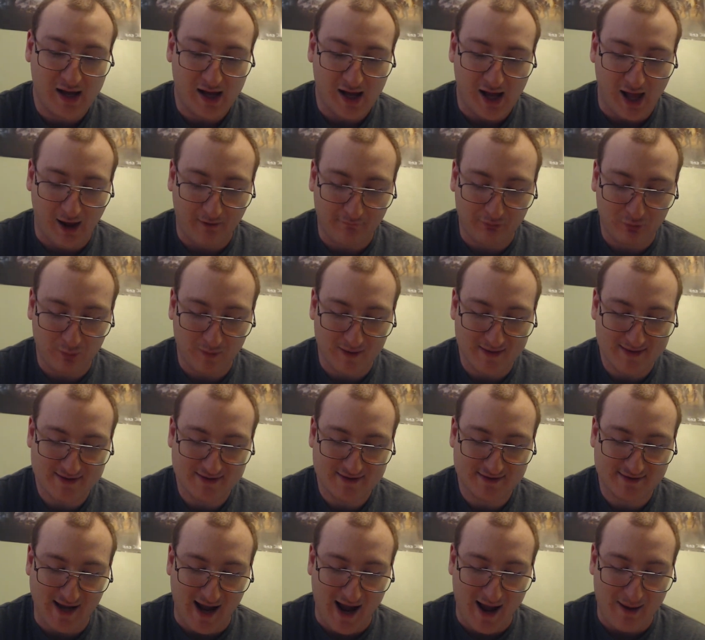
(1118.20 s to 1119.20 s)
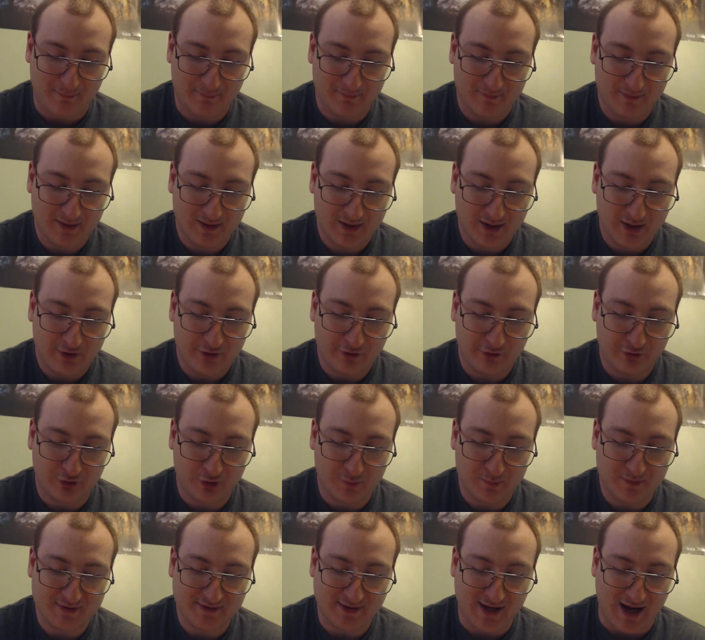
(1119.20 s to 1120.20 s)
Everyone stop! The
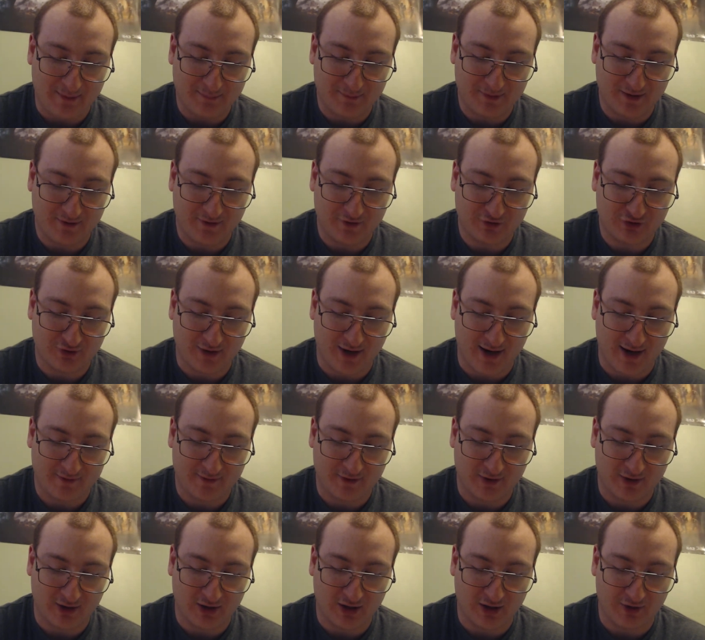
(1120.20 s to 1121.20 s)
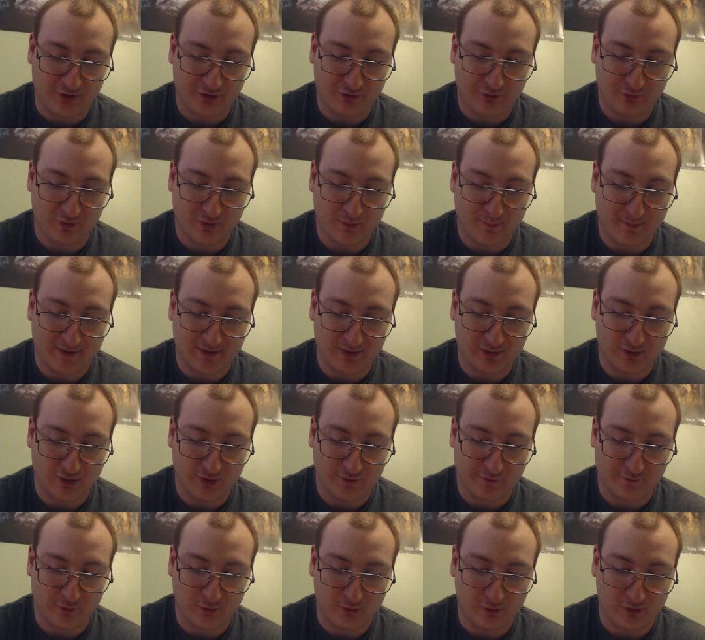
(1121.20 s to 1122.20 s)
group stopped on the track that cut through the middle of the
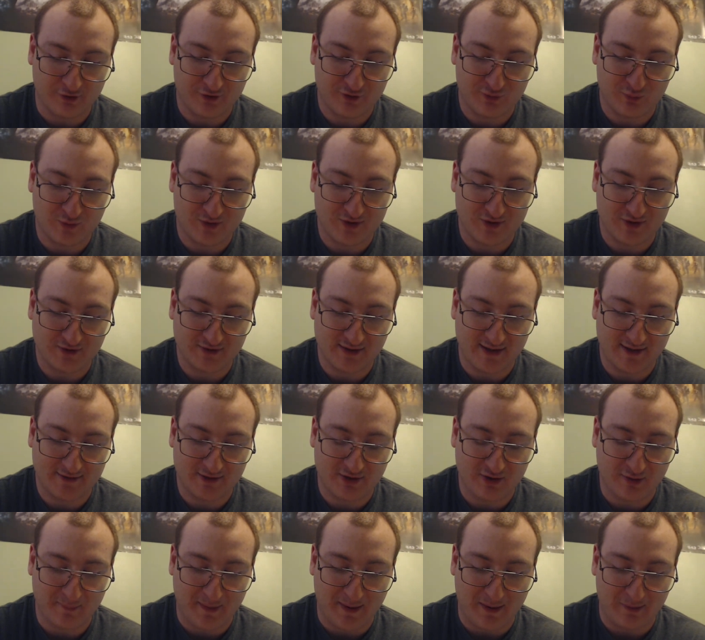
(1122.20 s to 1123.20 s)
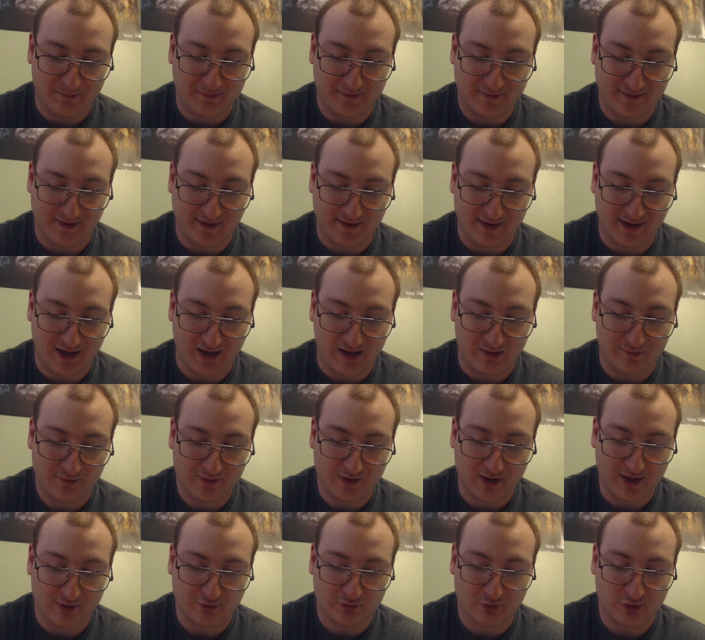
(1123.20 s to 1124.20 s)
forest, which led to the mountains and caves,
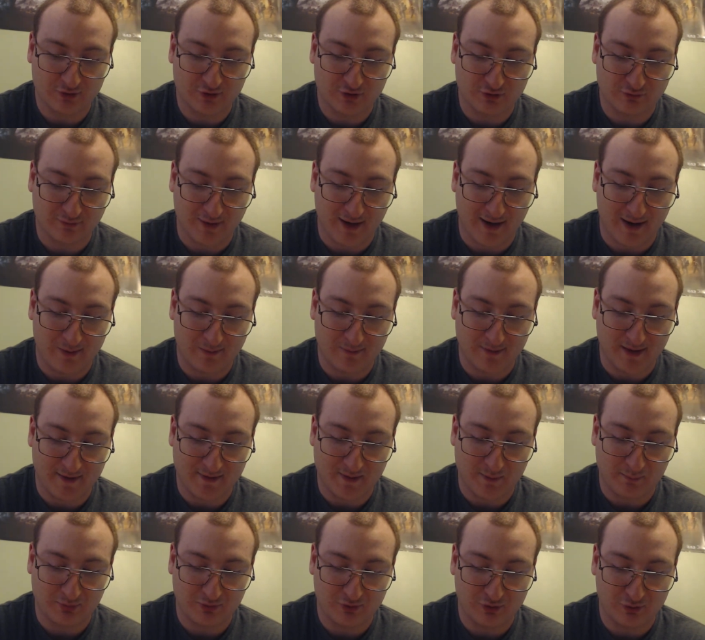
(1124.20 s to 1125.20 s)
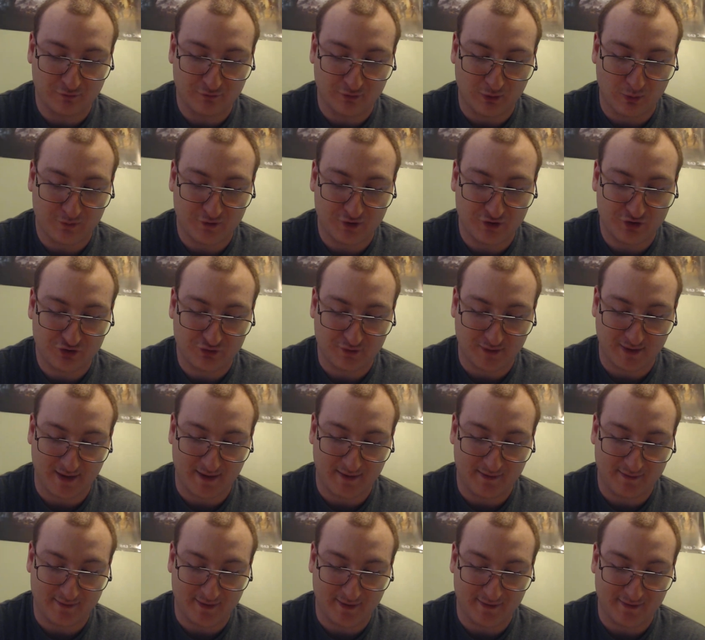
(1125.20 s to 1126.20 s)
and looked around at the blue frozen
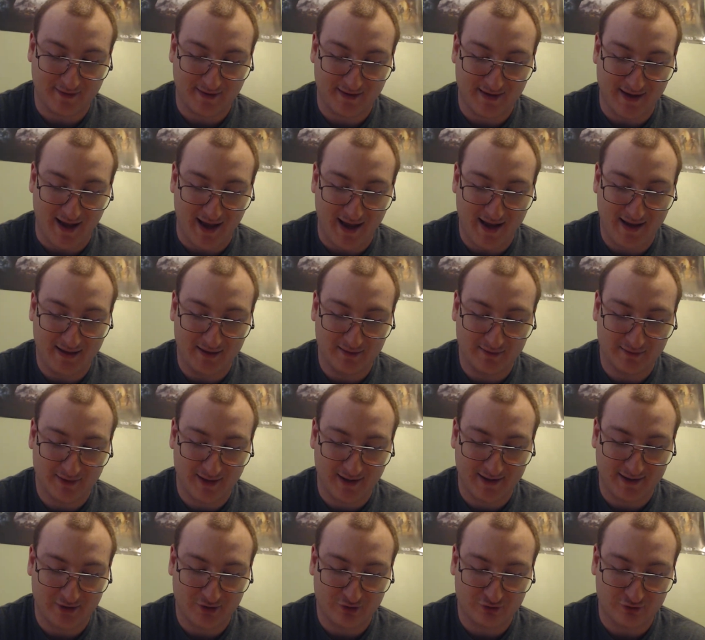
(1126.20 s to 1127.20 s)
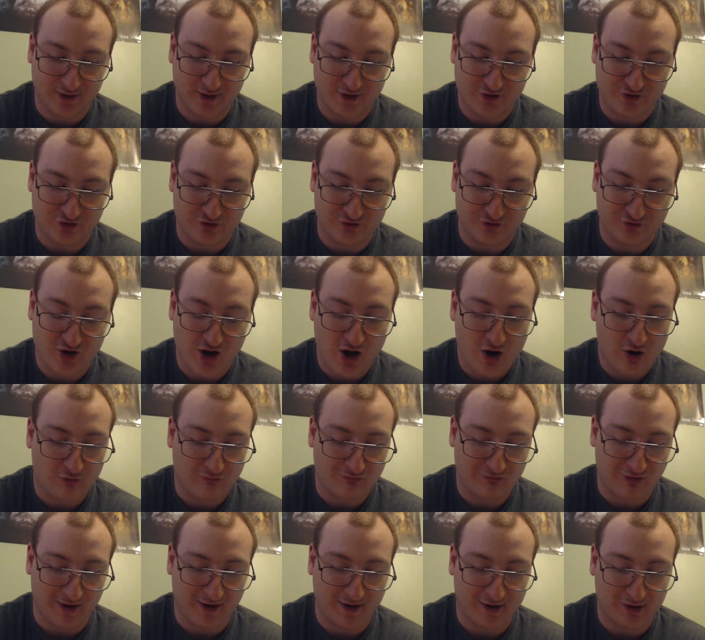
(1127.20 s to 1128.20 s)
trees to see eight legged creatures
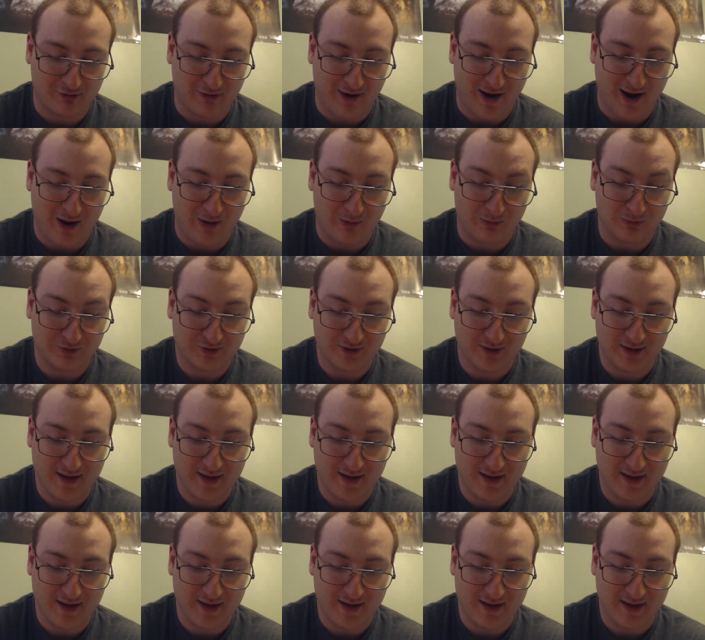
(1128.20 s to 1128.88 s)
running around.